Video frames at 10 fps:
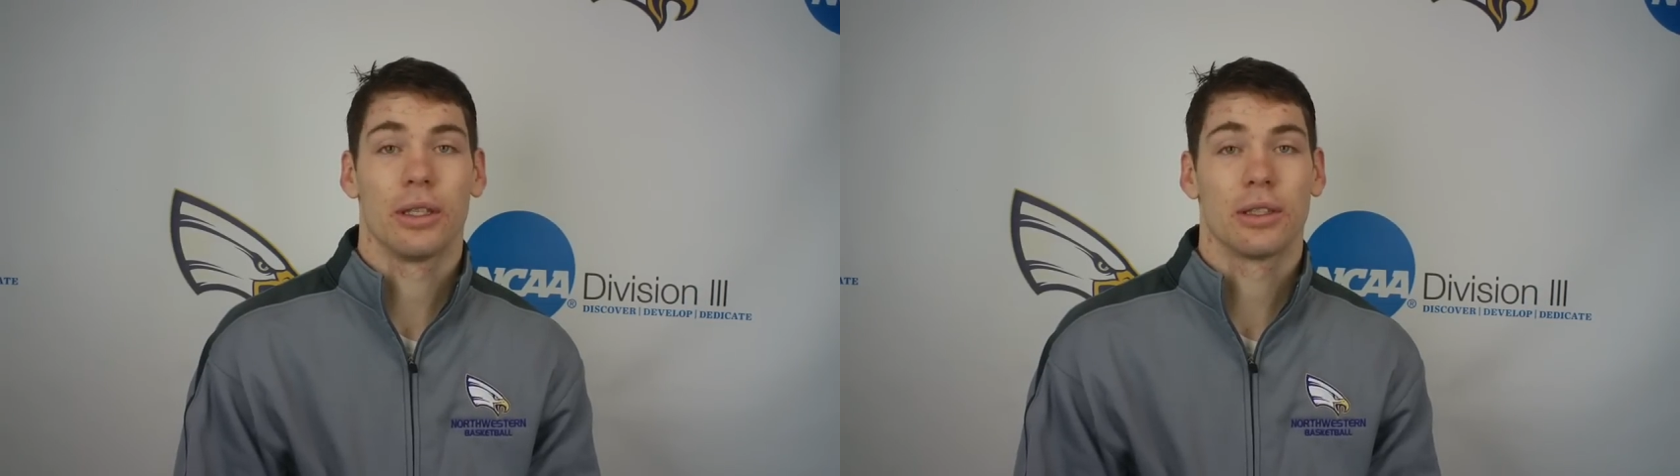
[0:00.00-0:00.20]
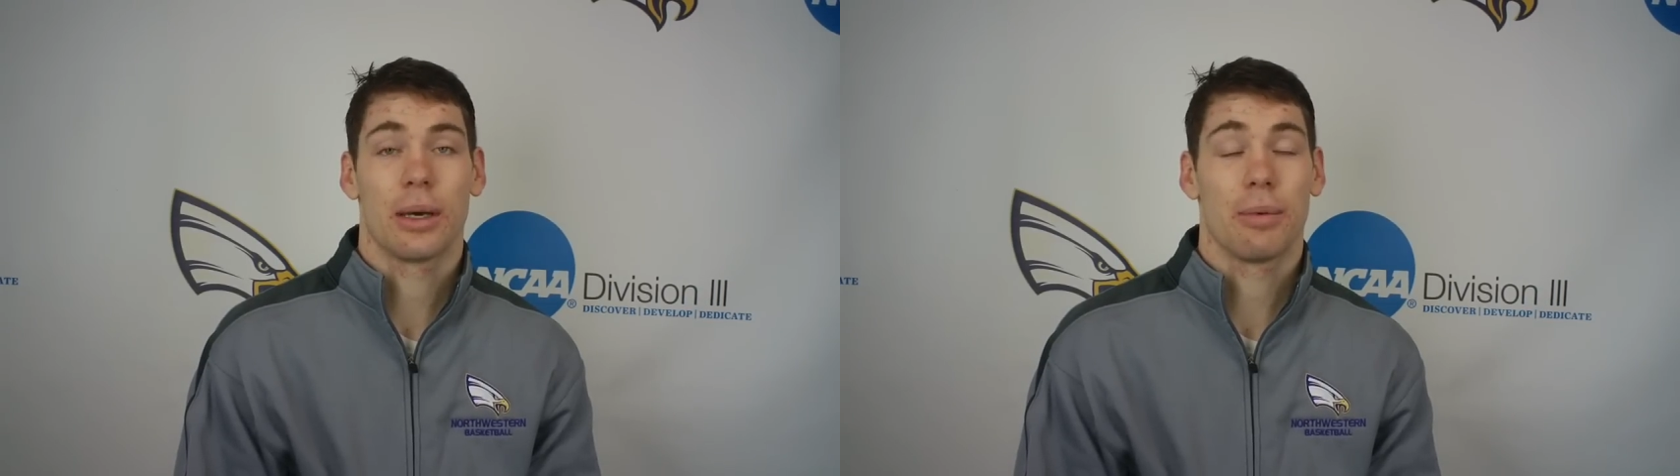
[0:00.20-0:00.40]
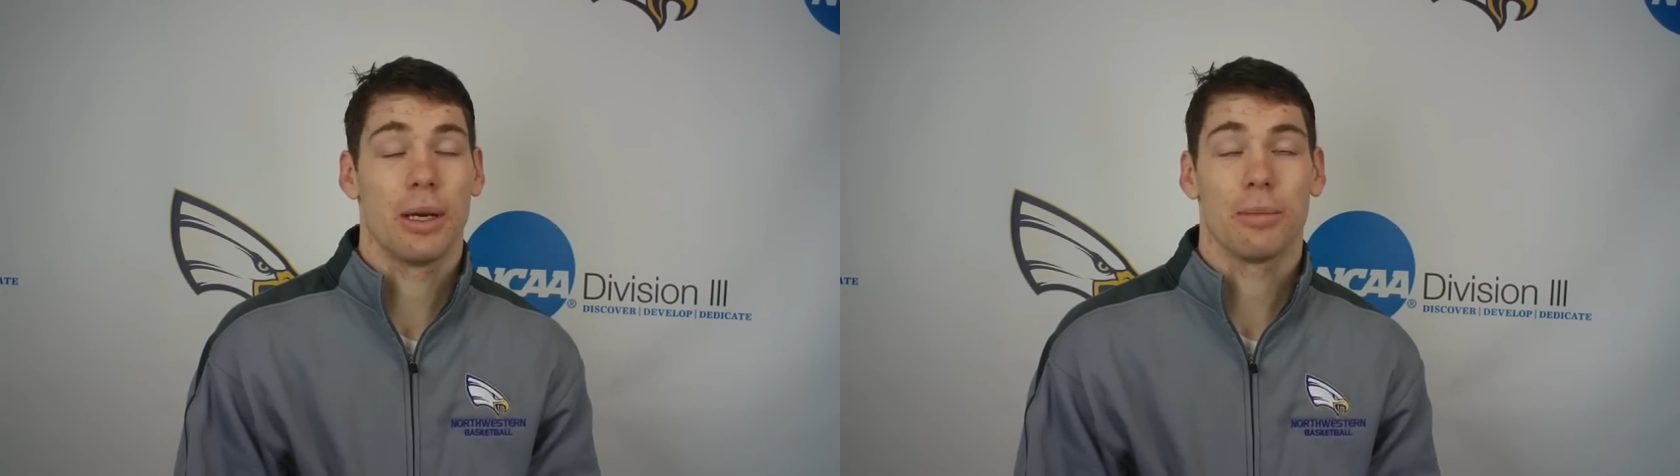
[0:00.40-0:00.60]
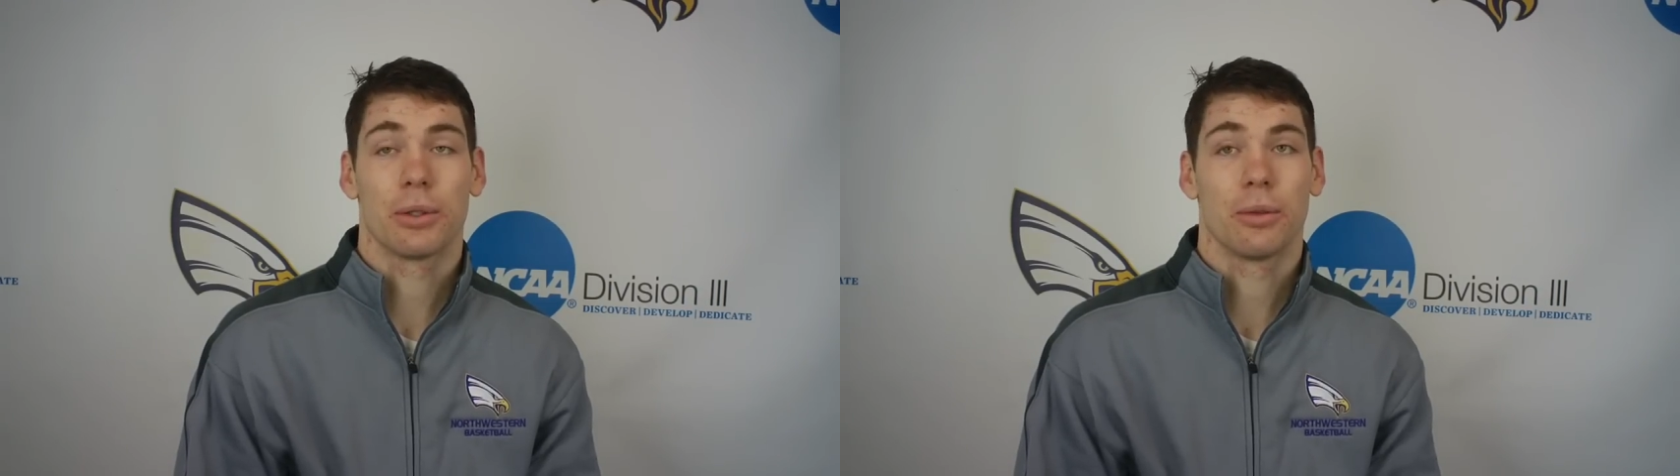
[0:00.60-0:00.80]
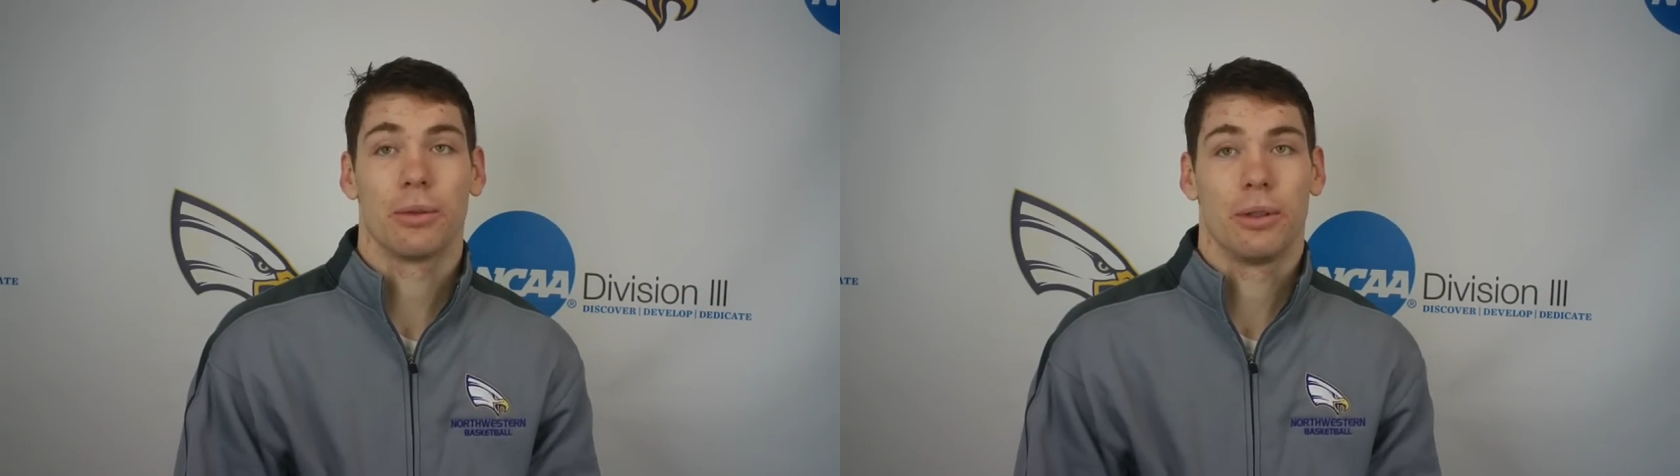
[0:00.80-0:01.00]
and they're stepping up,
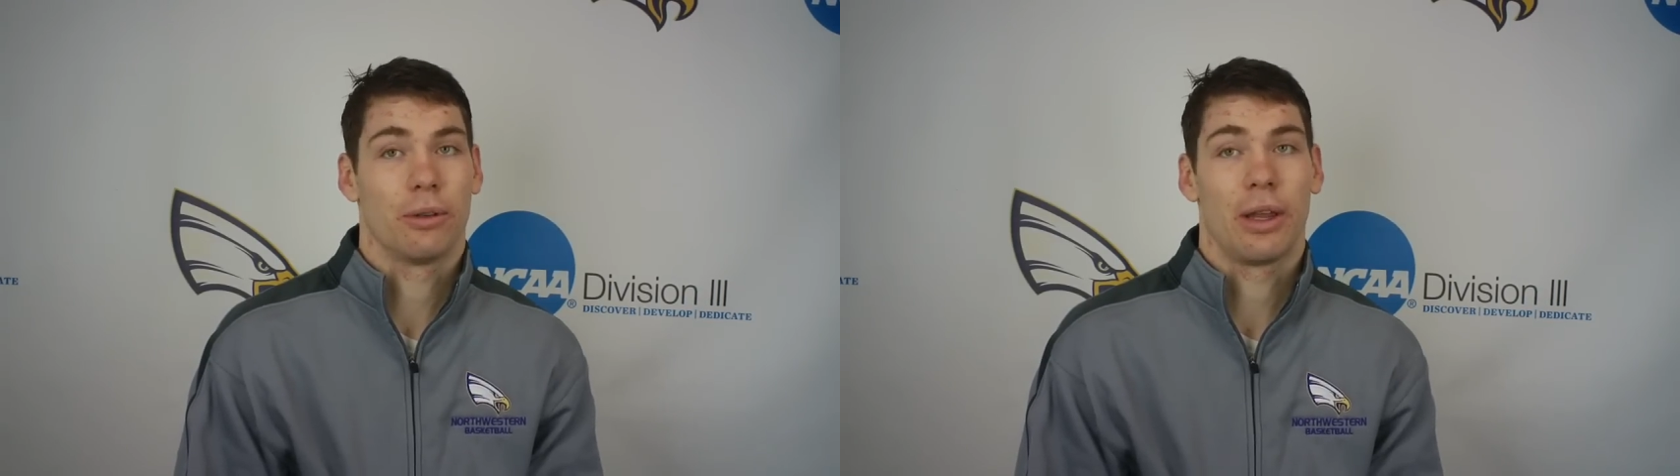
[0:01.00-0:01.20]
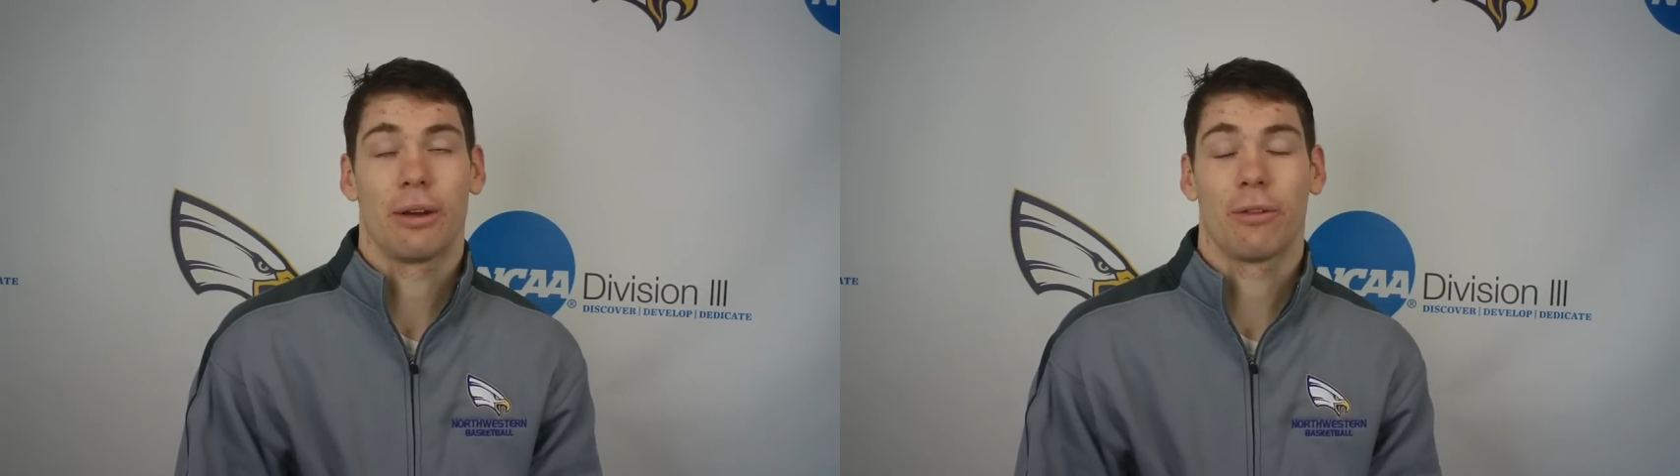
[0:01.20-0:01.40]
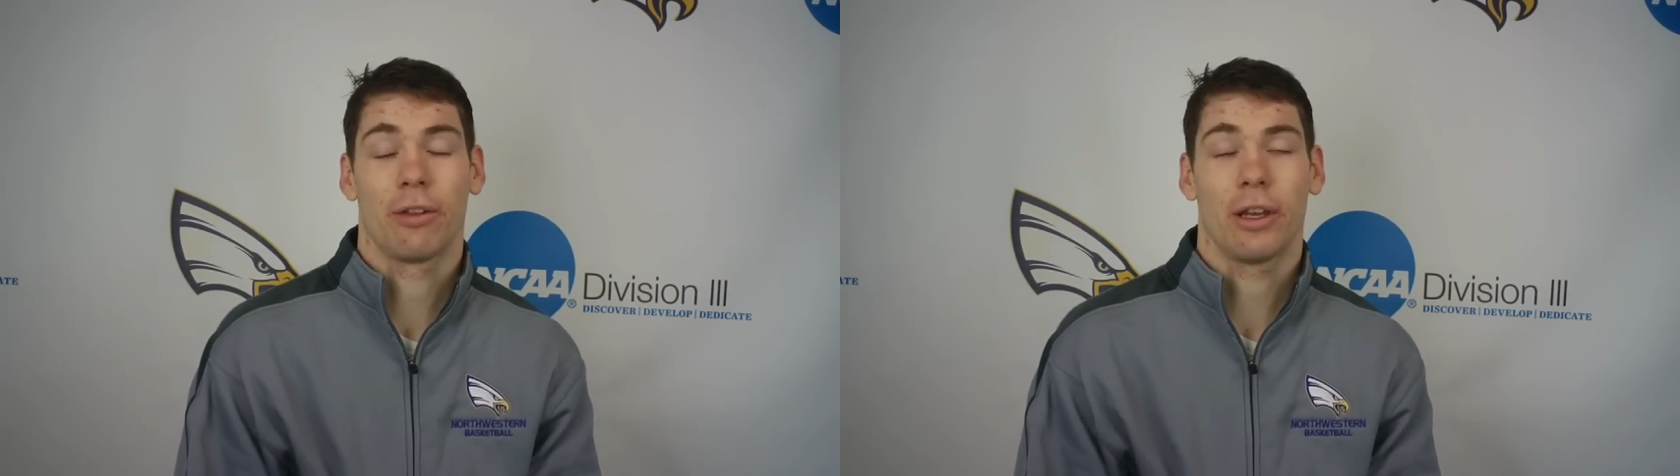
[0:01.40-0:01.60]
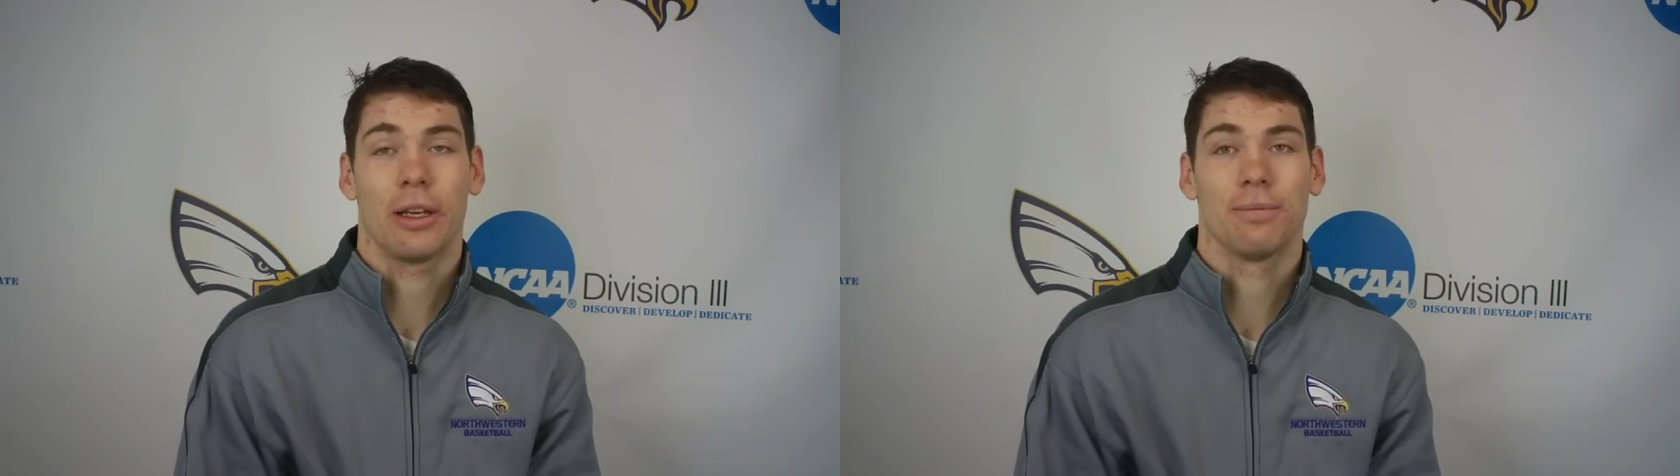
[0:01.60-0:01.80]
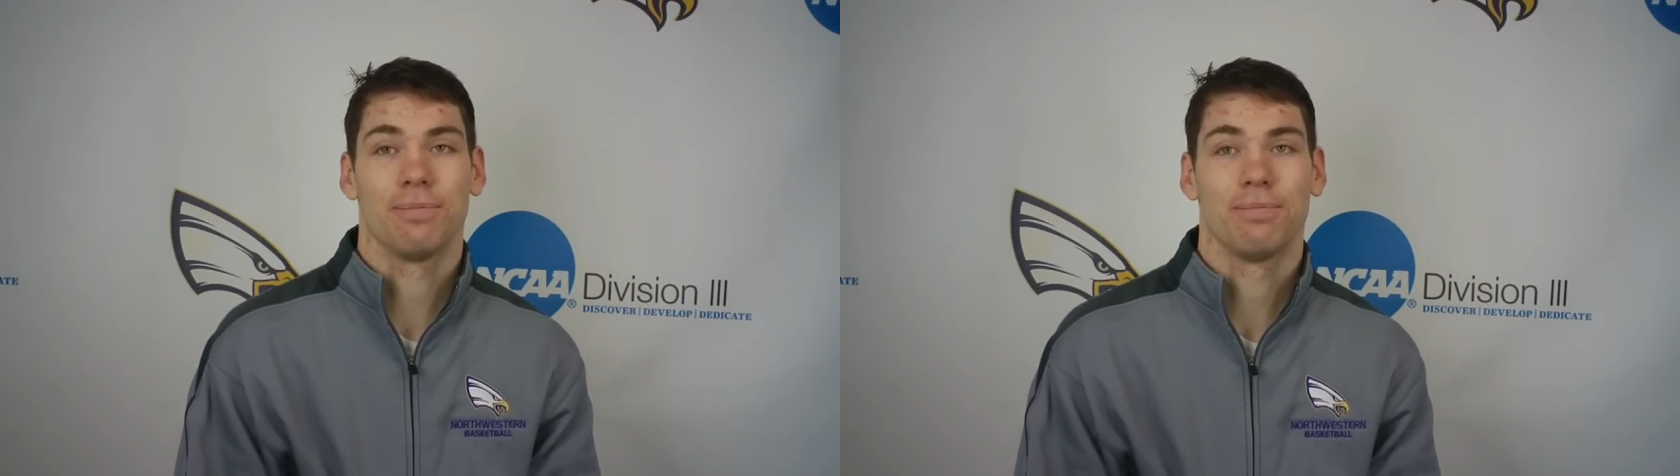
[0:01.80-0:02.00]
so we're thankful for that.